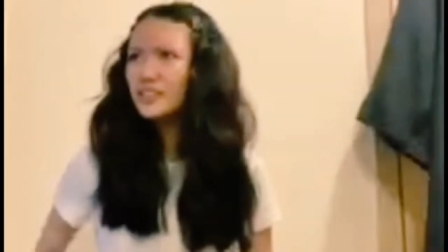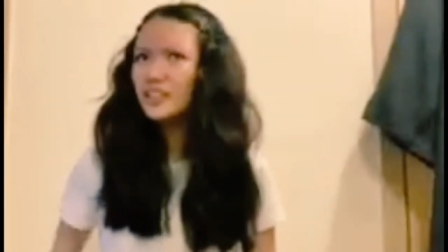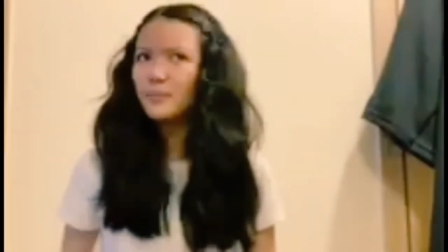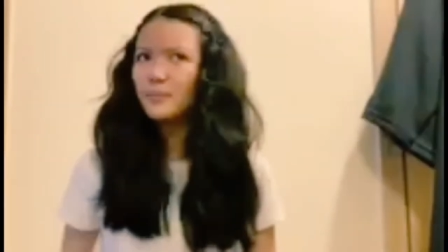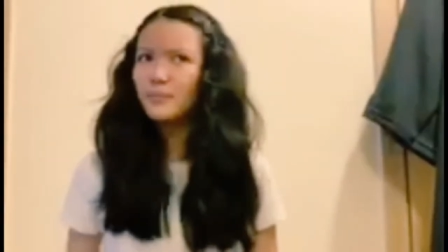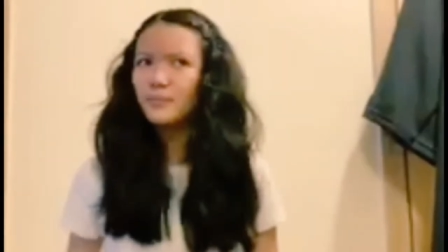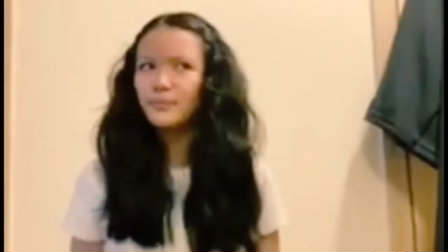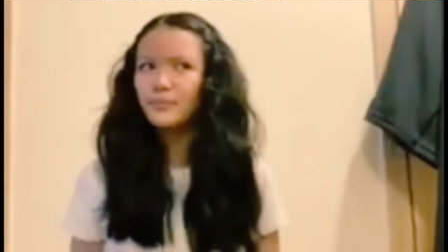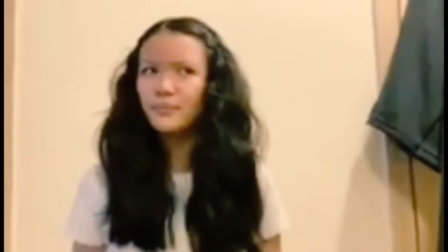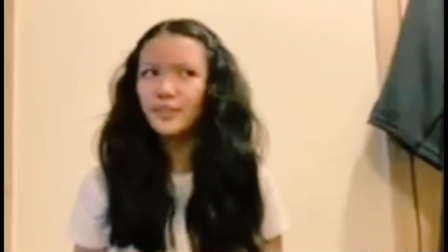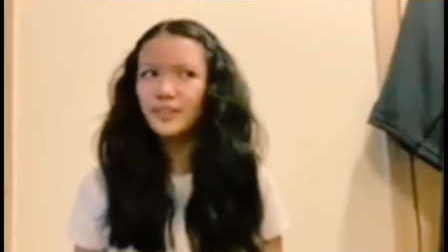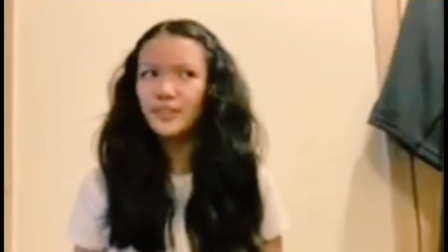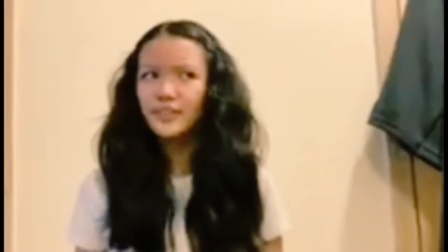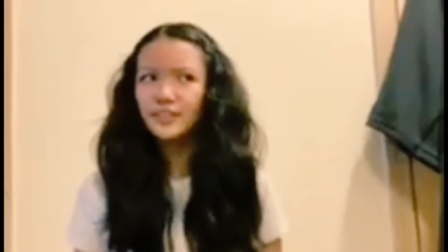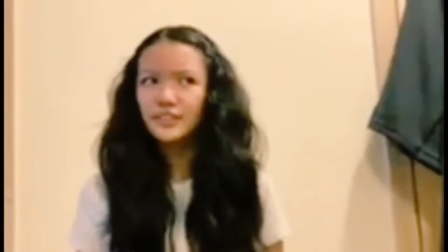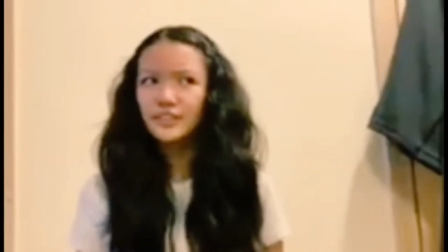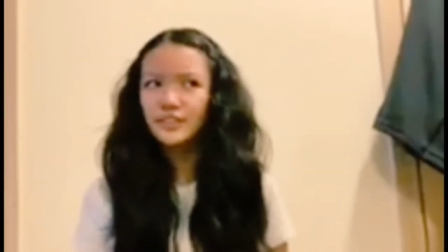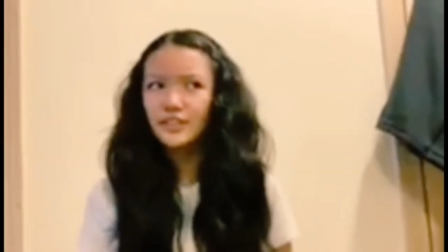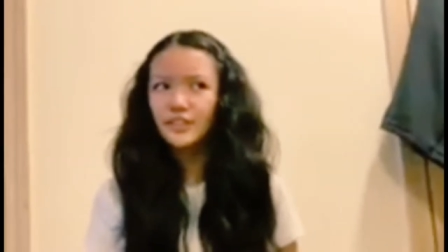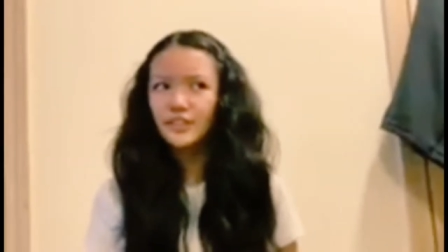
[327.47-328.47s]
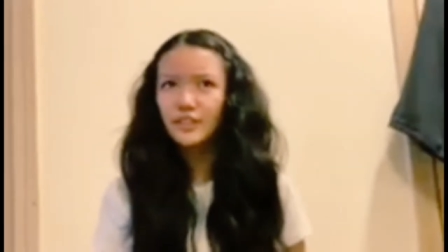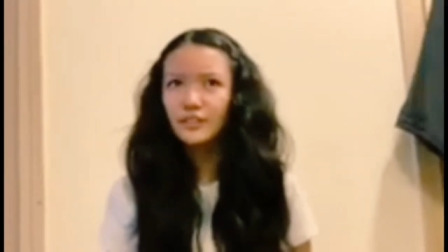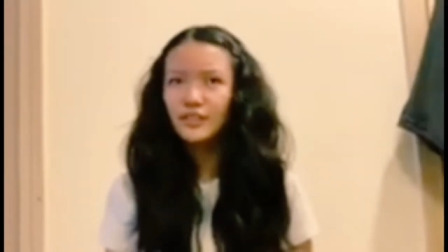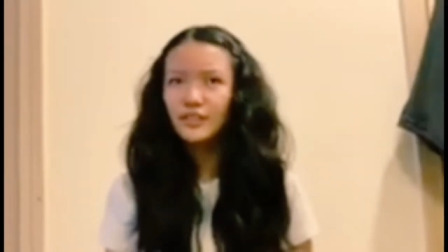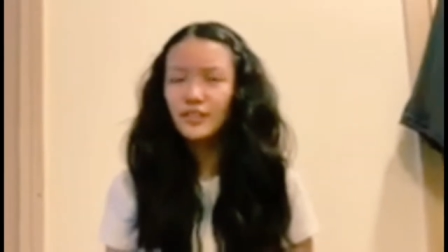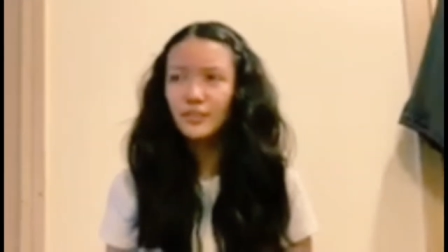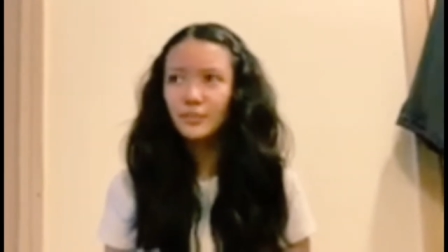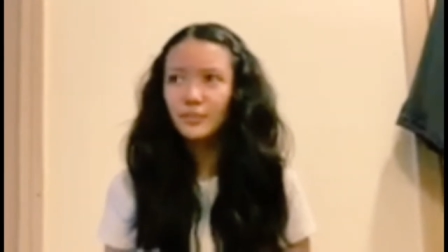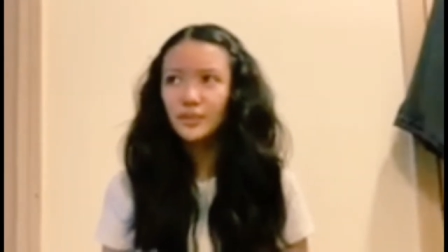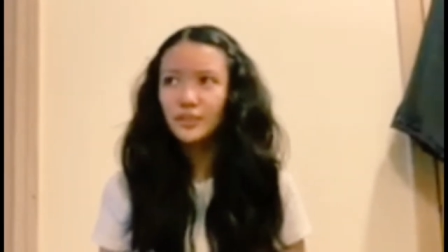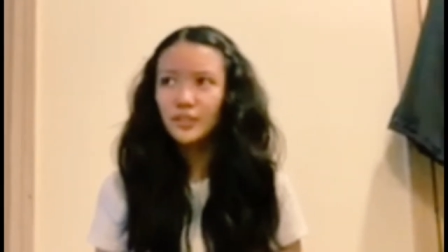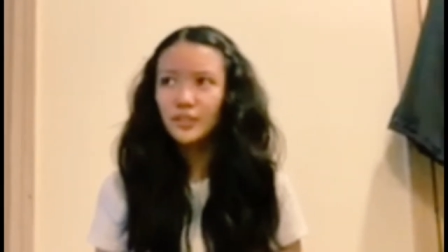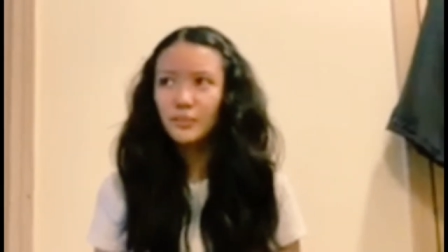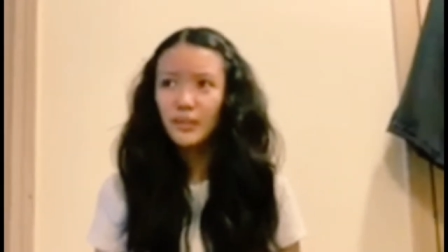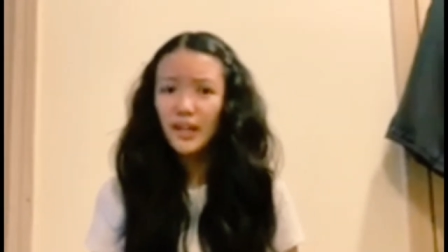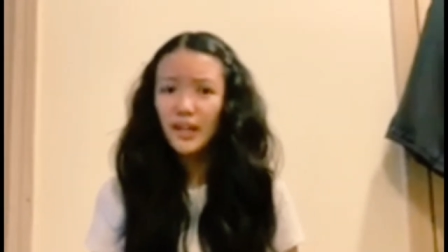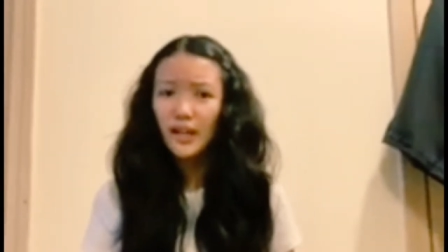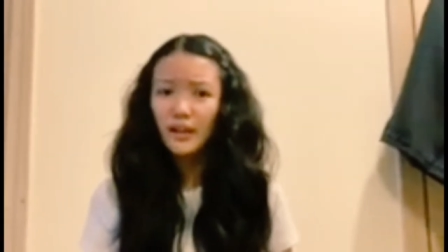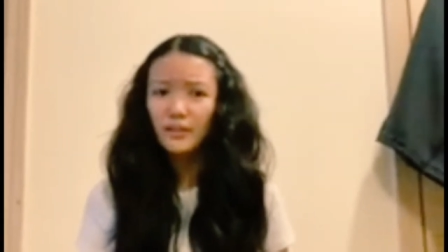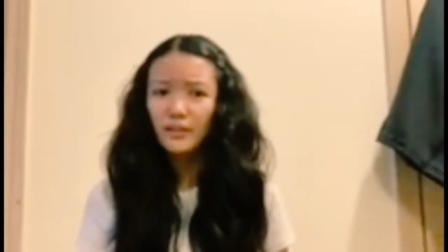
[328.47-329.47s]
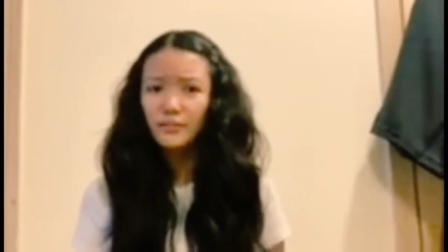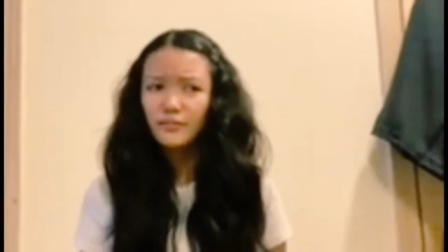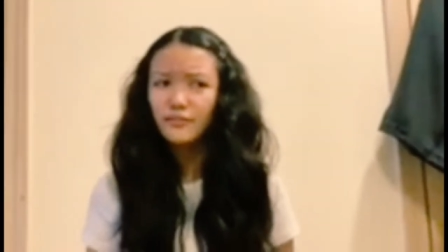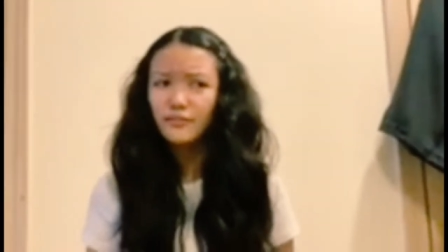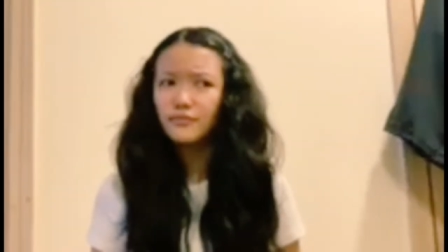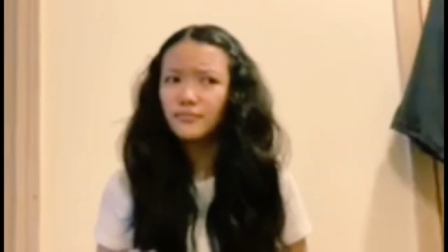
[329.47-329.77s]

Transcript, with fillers: I'm pretty sure this was about